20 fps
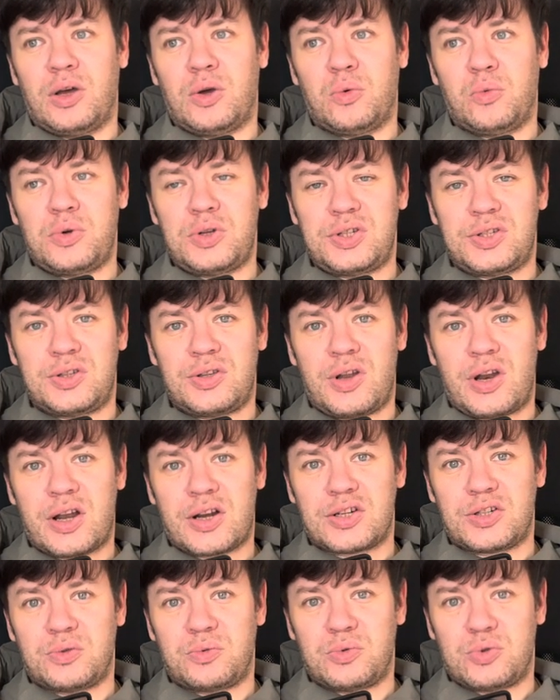which
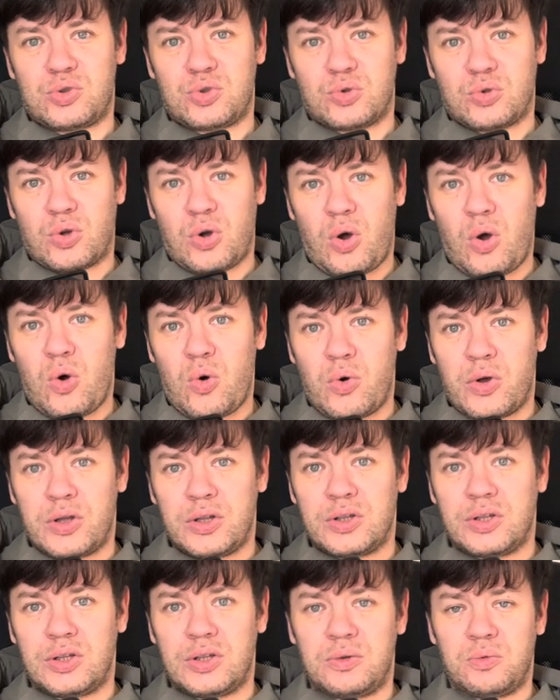direction we should go
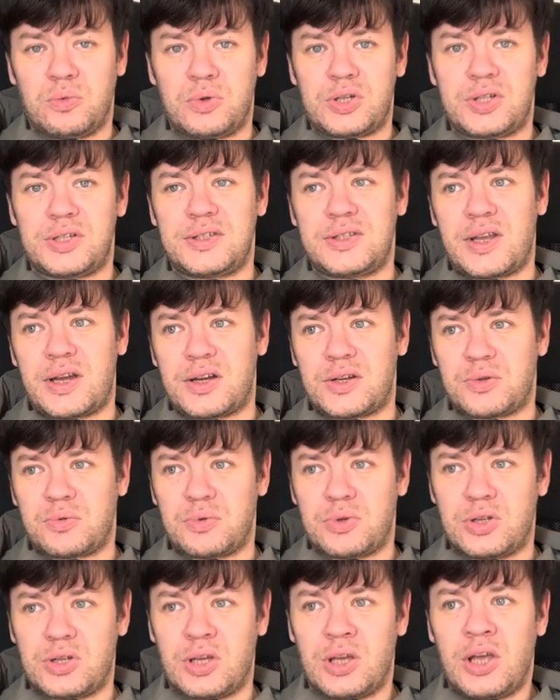and in which things
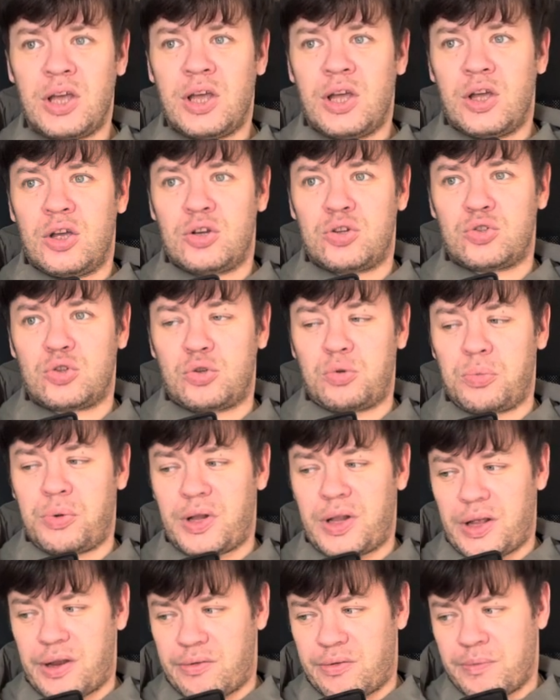we should
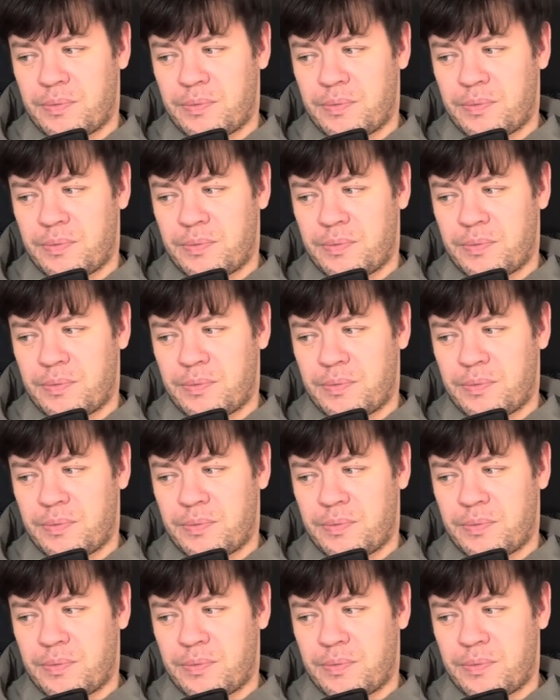believe.